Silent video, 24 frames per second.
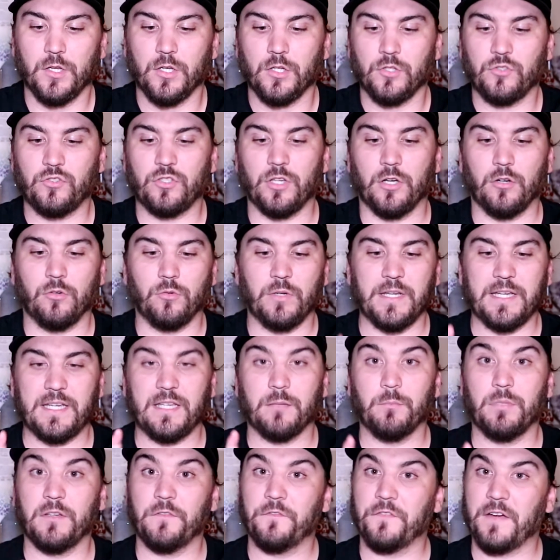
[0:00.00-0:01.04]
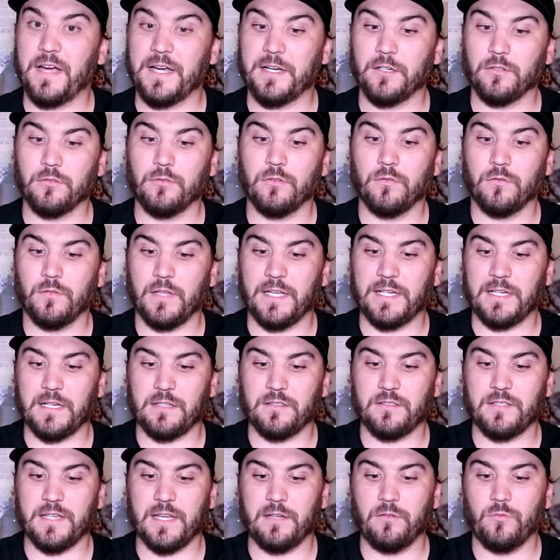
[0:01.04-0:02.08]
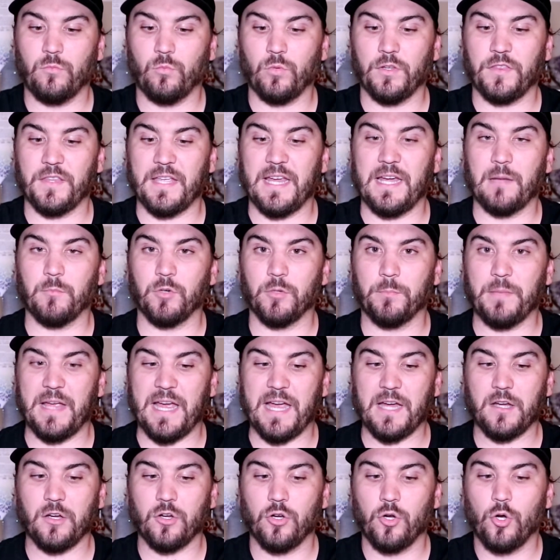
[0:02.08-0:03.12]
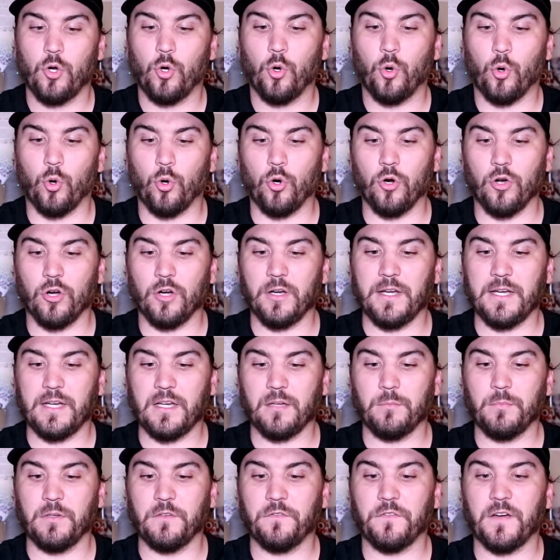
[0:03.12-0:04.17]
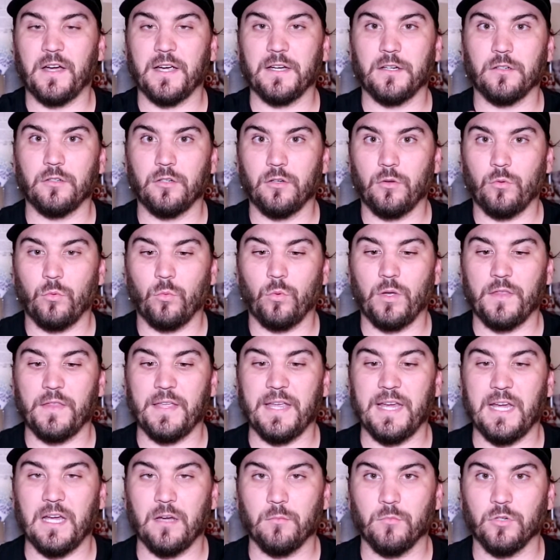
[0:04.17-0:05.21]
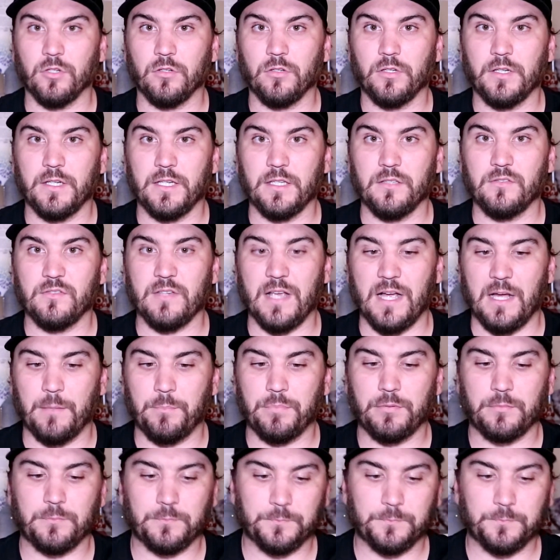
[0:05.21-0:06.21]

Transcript: So it can be fired, like I said, with the hammer back, or it can be fired when the hammer is up.